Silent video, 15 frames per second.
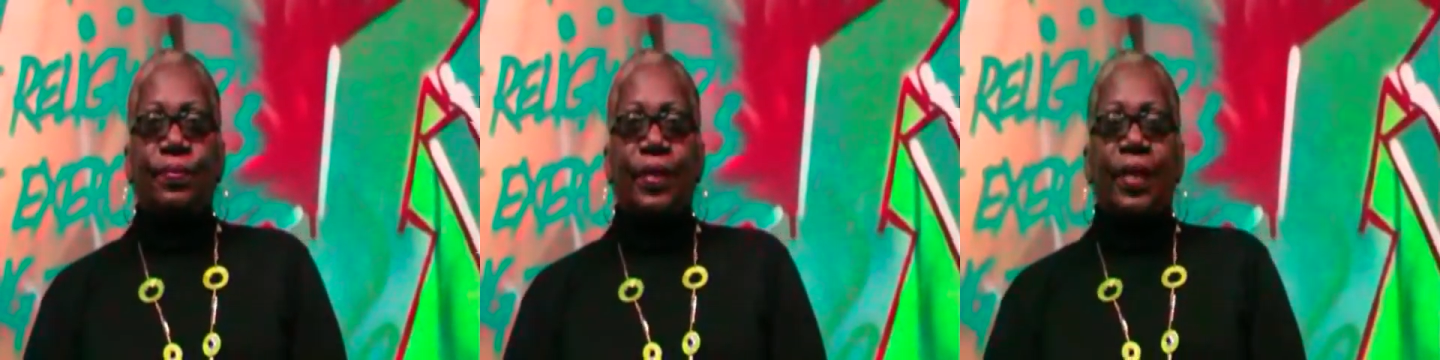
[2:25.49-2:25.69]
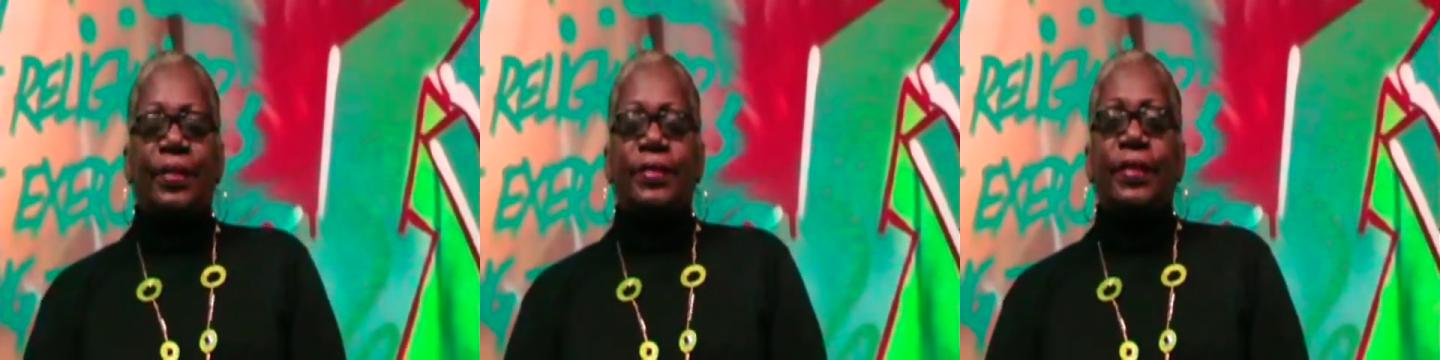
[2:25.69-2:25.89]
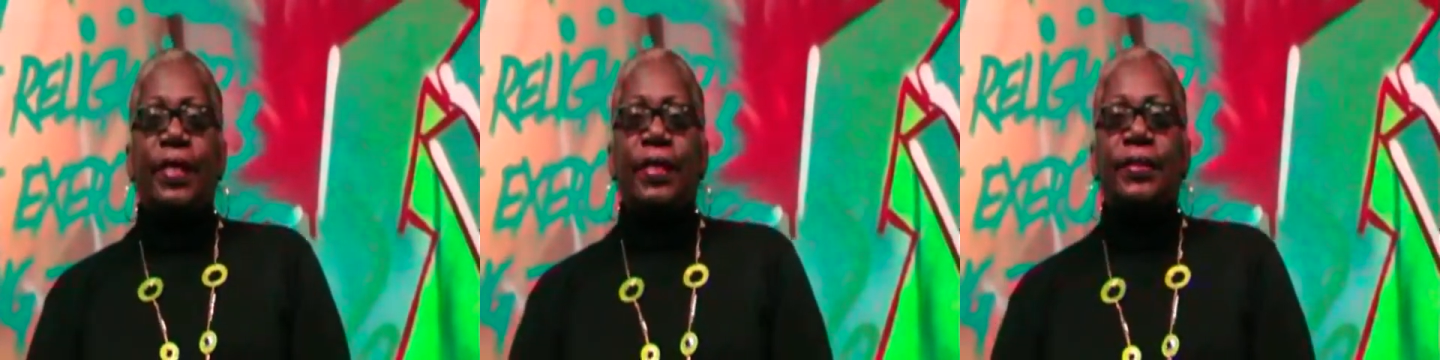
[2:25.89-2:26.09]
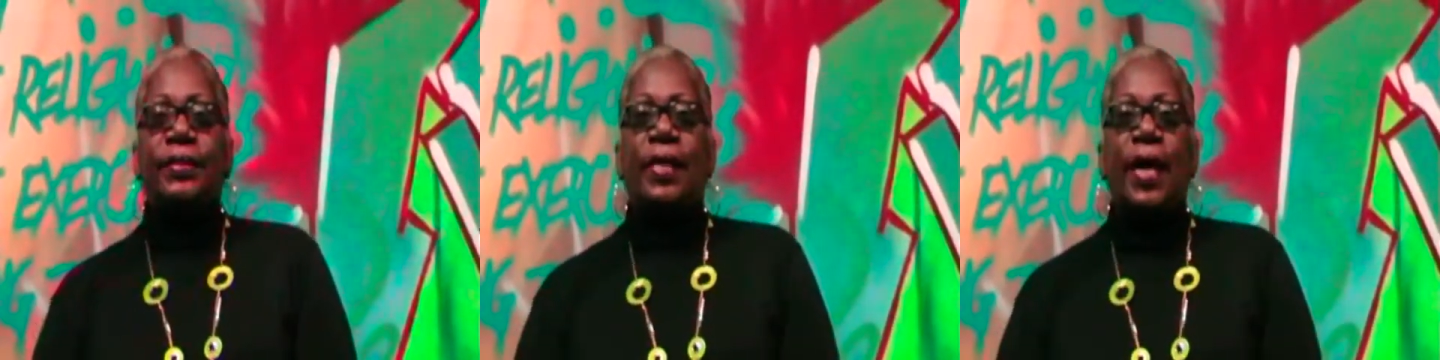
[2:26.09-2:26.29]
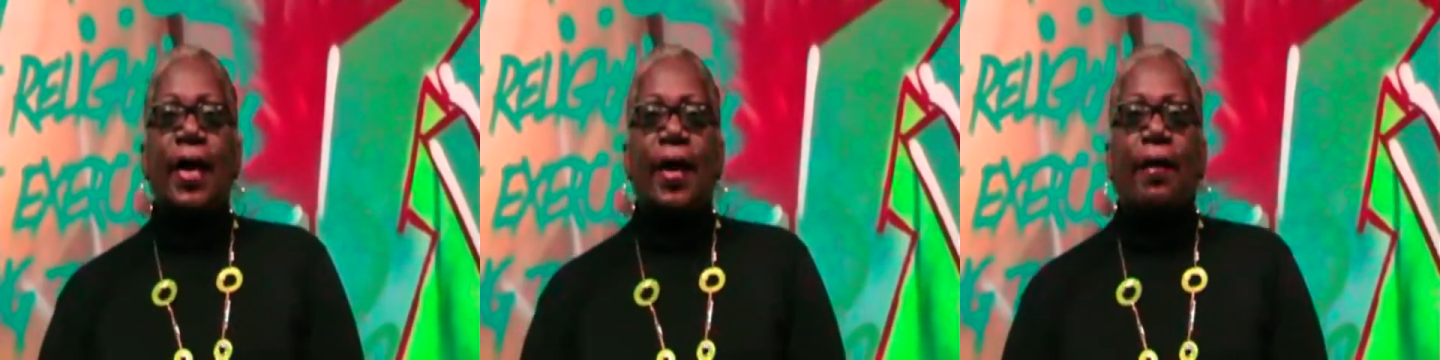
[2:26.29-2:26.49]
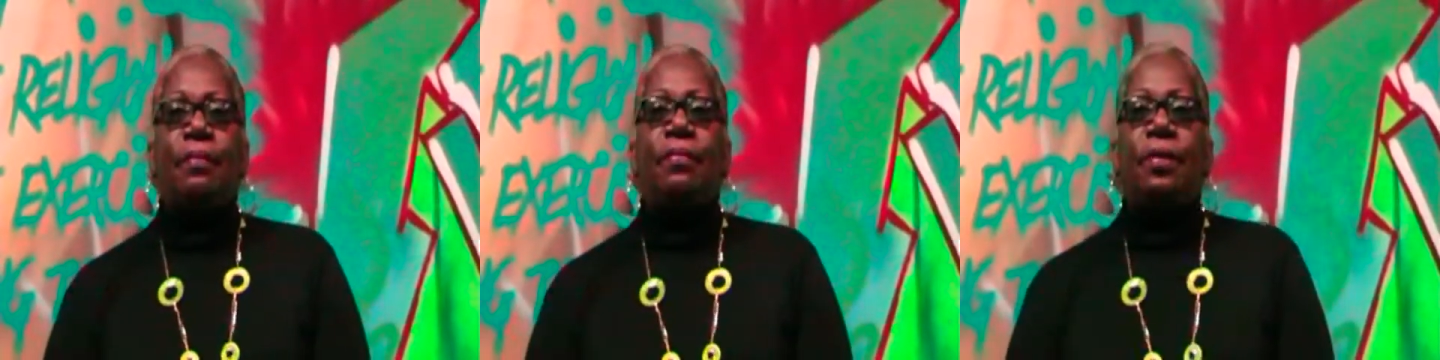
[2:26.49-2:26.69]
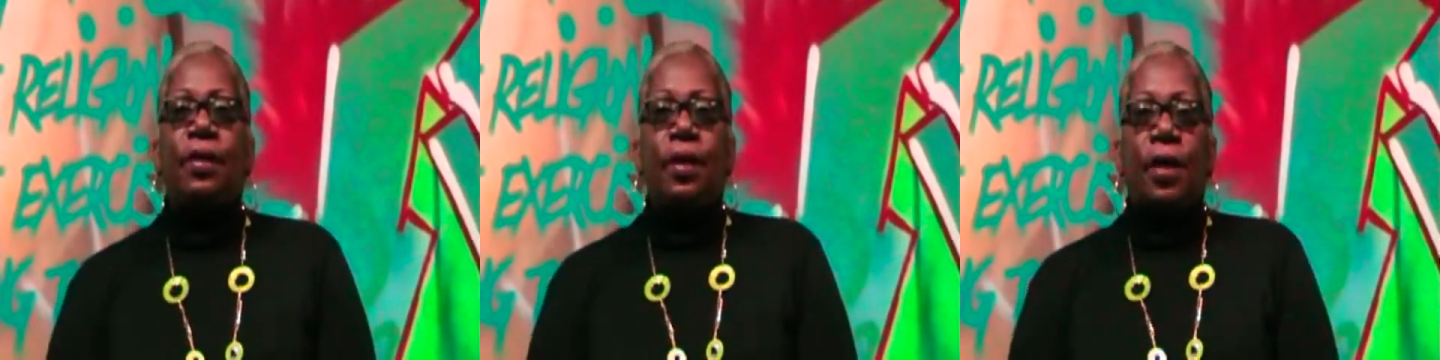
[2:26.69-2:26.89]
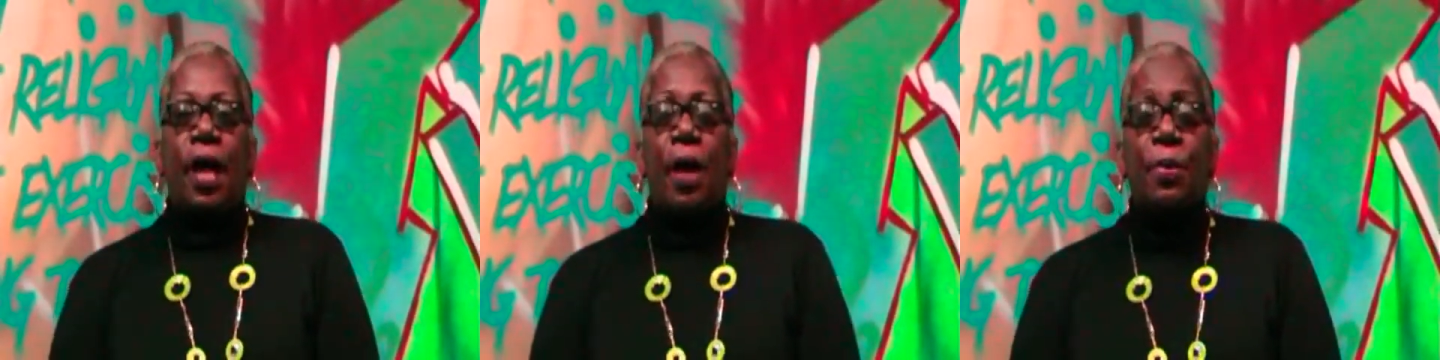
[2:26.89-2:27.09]
Now the second time,
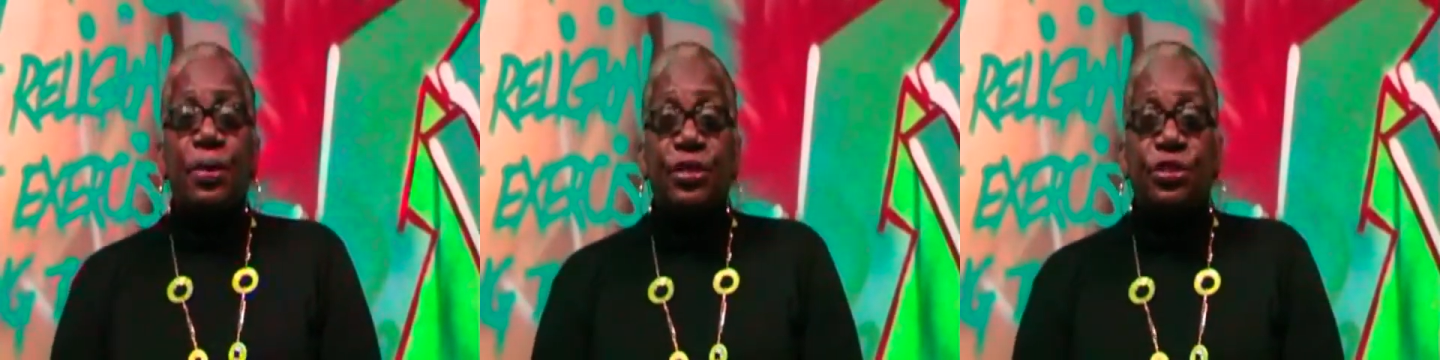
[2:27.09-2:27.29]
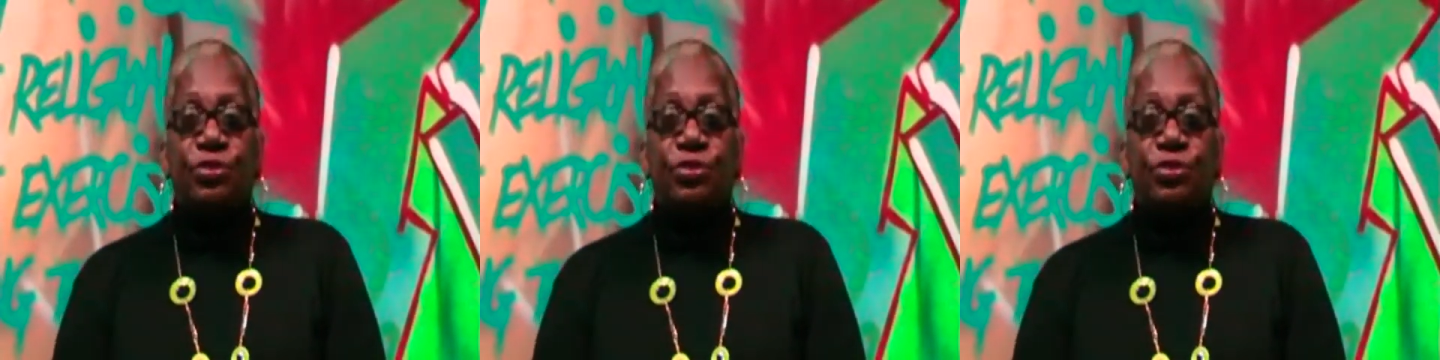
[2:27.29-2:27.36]
I want to